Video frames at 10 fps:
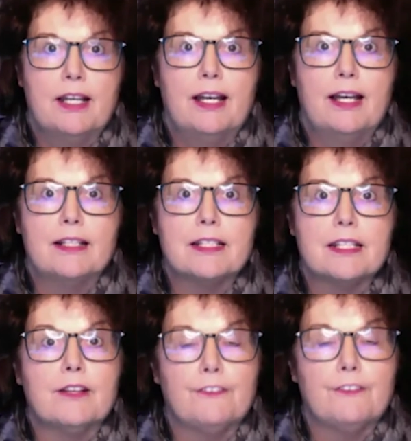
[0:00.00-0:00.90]
And
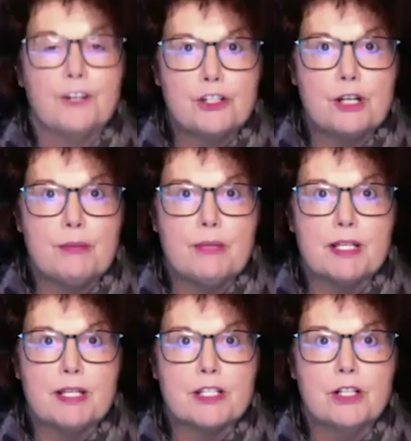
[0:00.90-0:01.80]
in the first
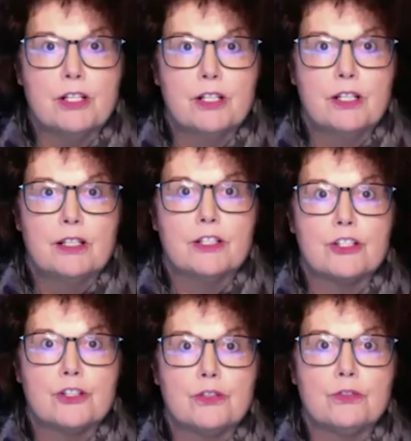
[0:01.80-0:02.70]
trimester, the
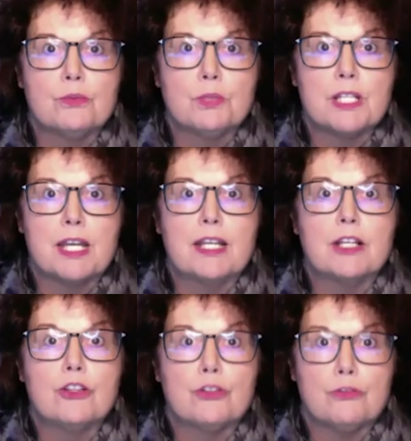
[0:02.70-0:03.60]
student would take
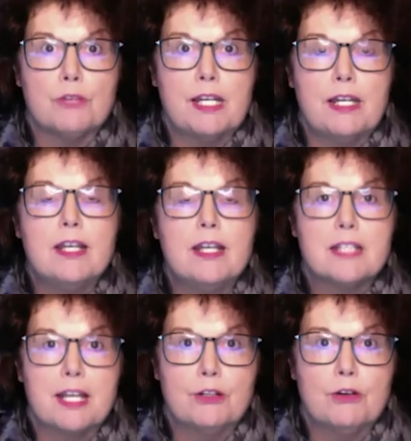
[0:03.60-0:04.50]
3
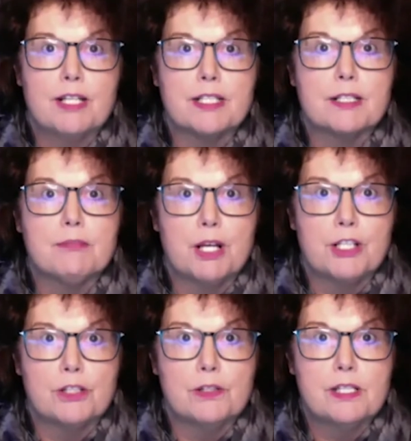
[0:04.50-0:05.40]
10-credit
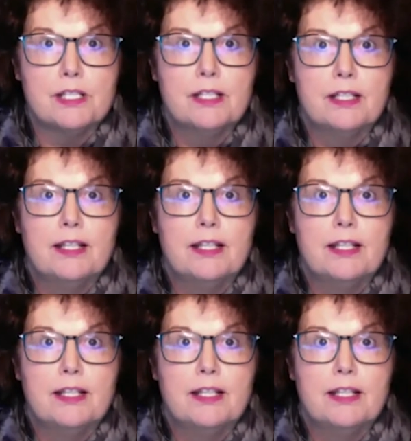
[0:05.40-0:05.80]
modules.